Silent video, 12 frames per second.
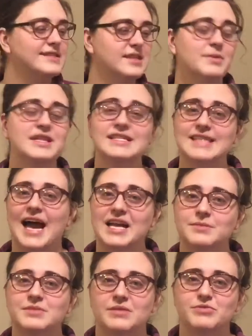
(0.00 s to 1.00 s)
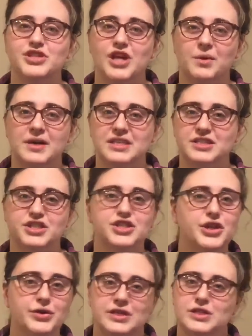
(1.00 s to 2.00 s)
Some of these items I'm showing,
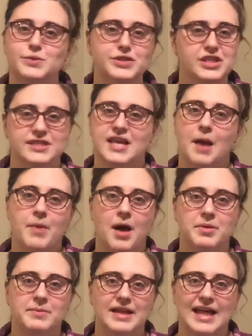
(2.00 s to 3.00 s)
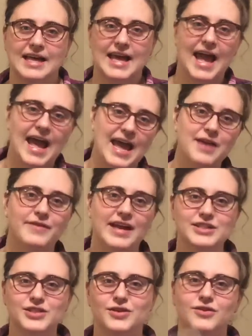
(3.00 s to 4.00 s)
students would just come up and be like, hey,
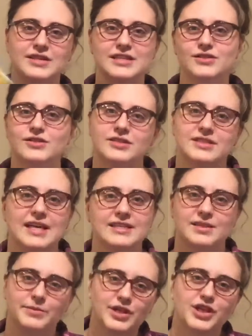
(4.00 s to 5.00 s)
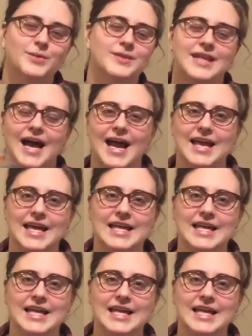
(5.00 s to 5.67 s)
Rachel, this looks like something you would like.